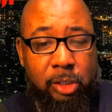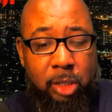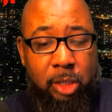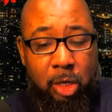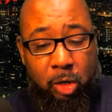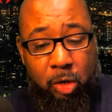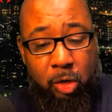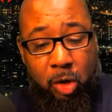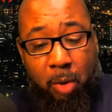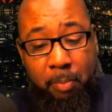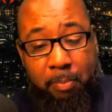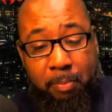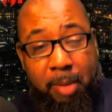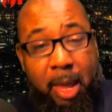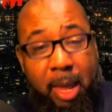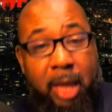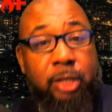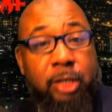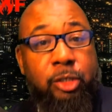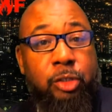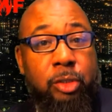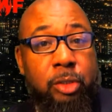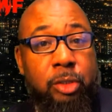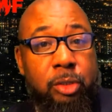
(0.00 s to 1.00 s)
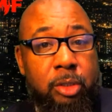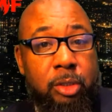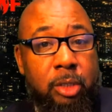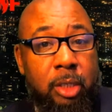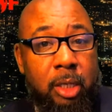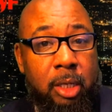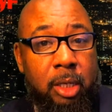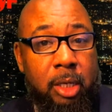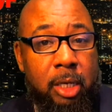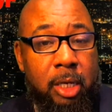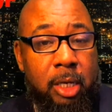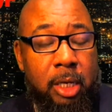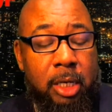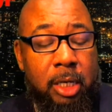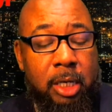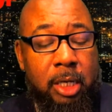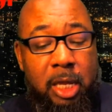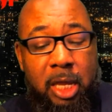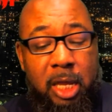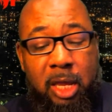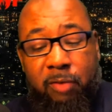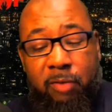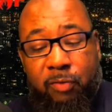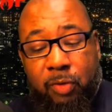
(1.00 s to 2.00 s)
there are measures
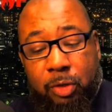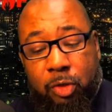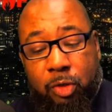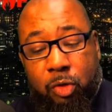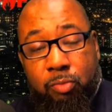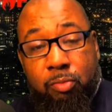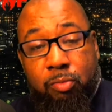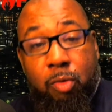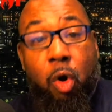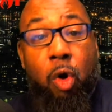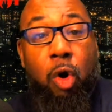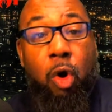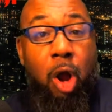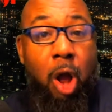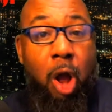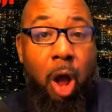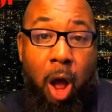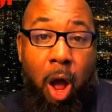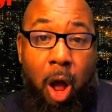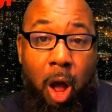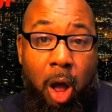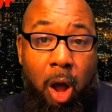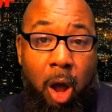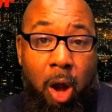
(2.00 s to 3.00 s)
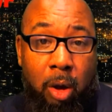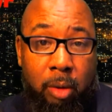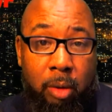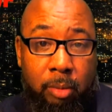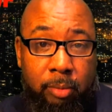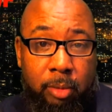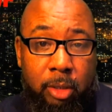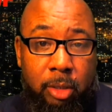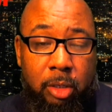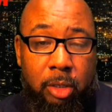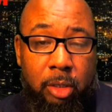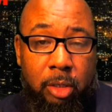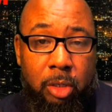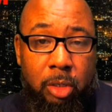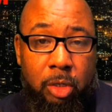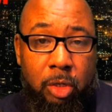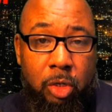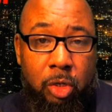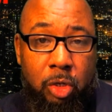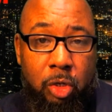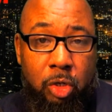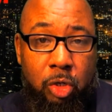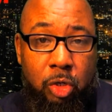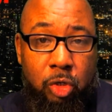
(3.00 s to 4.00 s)
that even do more harm
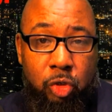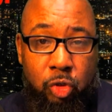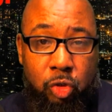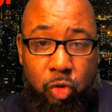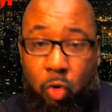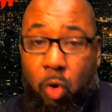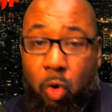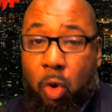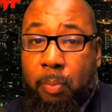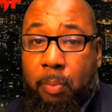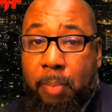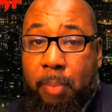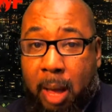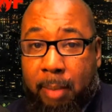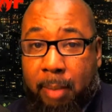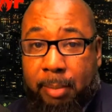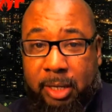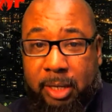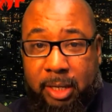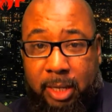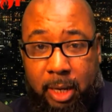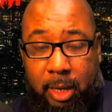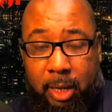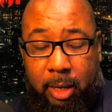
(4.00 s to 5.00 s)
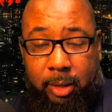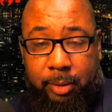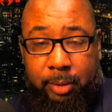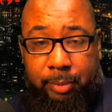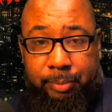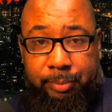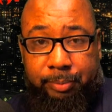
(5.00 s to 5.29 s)
to Obamacare.